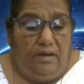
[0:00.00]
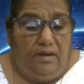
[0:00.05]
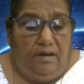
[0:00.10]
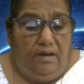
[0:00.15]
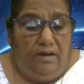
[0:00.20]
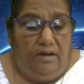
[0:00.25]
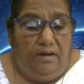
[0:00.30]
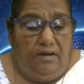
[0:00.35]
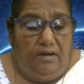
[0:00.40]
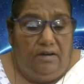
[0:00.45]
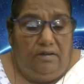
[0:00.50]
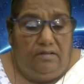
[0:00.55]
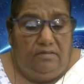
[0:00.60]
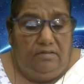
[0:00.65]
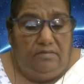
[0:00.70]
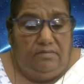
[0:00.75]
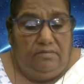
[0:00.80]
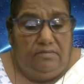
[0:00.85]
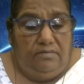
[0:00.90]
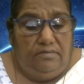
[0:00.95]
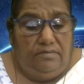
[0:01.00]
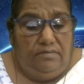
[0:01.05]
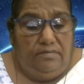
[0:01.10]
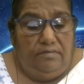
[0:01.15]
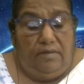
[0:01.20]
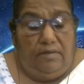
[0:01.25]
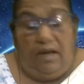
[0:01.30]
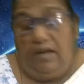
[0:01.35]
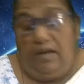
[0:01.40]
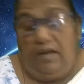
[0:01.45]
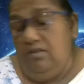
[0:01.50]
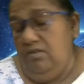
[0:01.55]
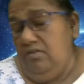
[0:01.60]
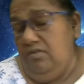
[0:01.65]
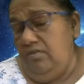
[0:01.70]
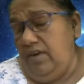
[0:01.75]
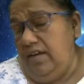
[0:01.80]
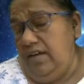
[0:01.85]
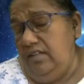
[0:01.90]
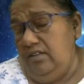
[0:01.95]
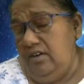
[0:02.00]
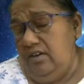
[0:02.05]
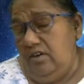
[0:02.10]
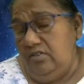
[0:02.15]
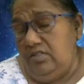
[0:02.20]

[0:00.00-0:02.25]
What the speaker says: I don't know why the